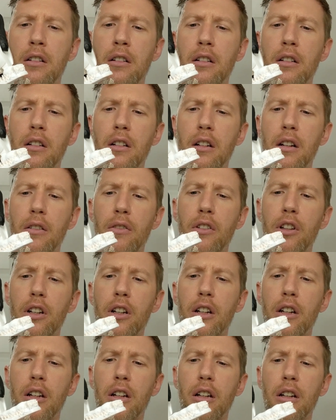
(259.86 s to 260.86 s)
of the
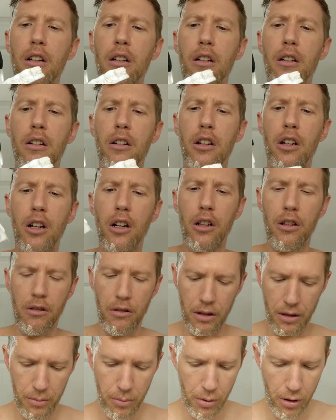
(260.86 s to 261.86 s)
colorant
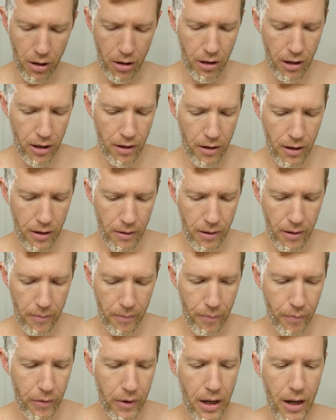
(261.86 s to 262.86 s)
part
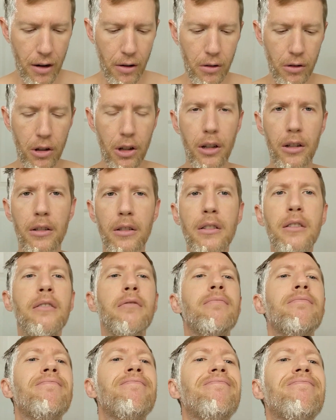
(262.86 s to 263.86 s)
out.
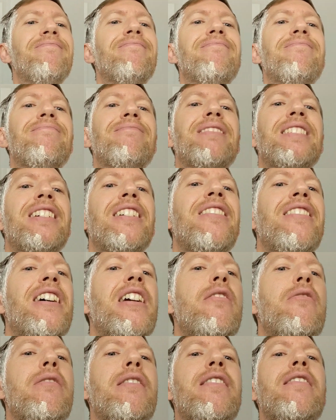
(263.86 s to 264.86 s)
So here we
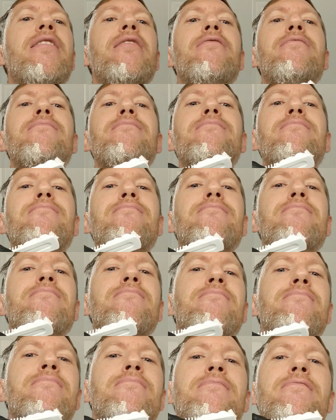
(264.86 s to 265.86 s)
go.
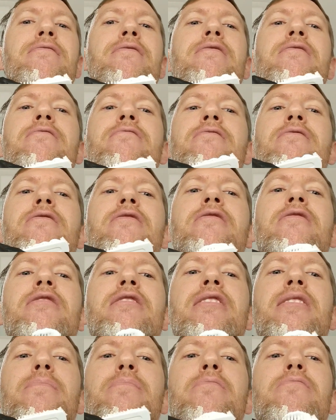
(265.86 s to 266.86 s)
Let's just keep
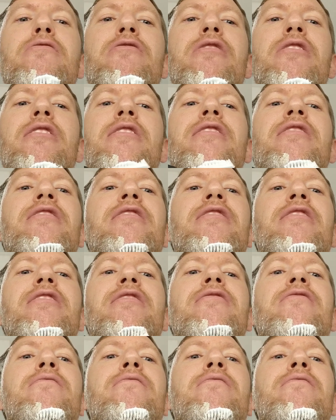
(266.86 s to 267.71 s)
working it in